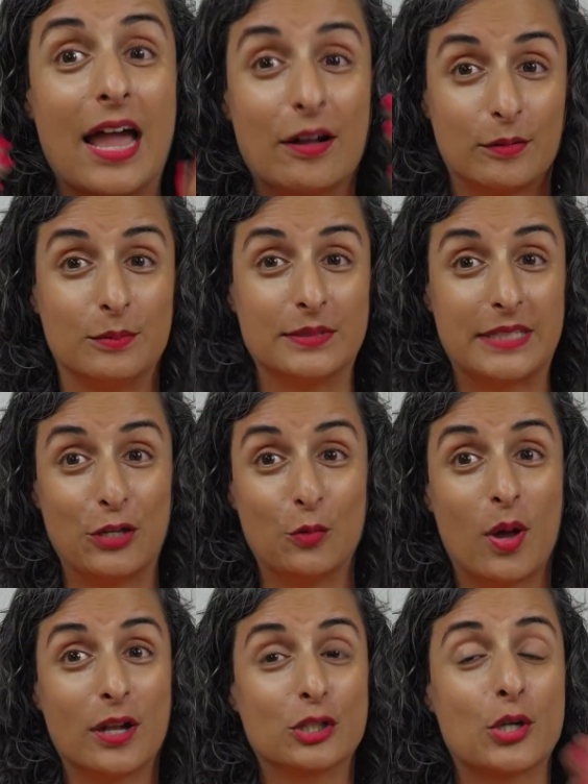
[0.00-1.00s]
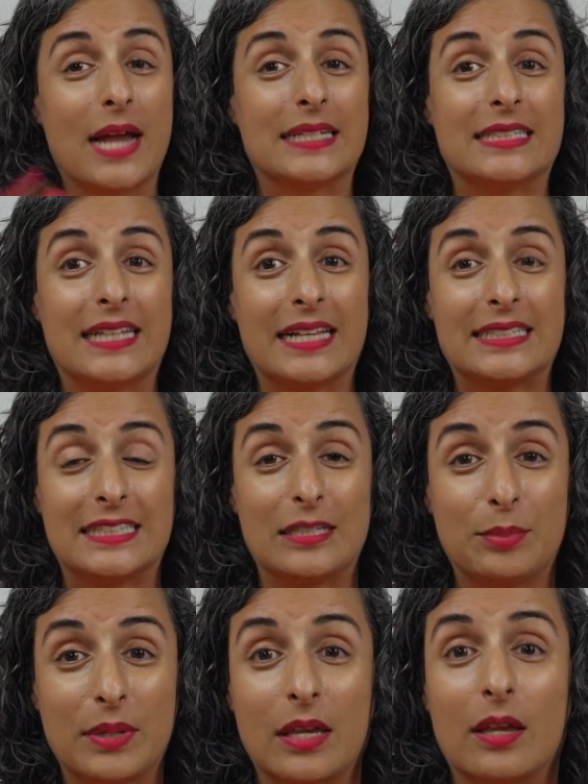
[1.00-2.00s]
Now, say you wanna try T H
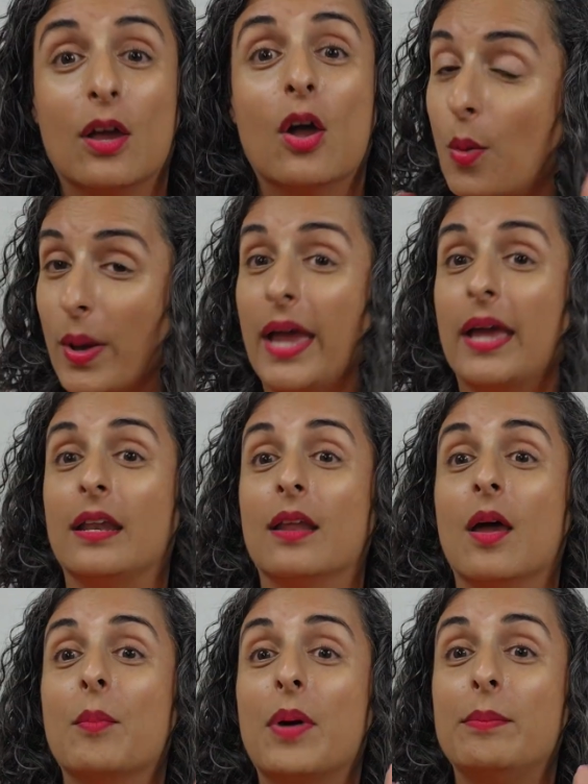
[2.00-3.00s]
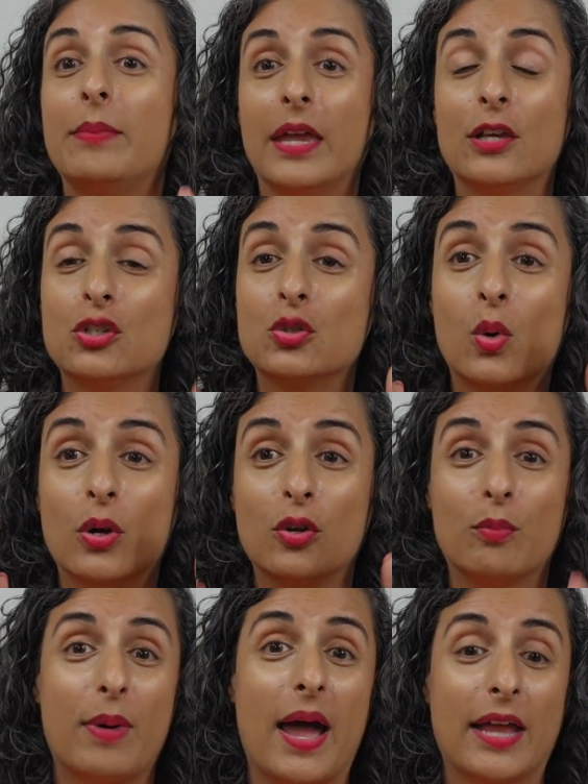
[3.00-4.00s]
C B, go ahead, but make sure
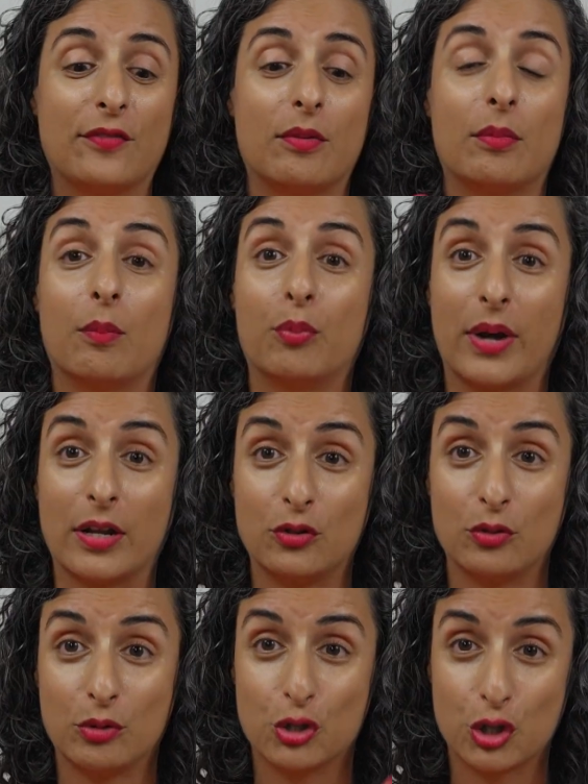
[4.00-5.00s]
you buy it from a brand you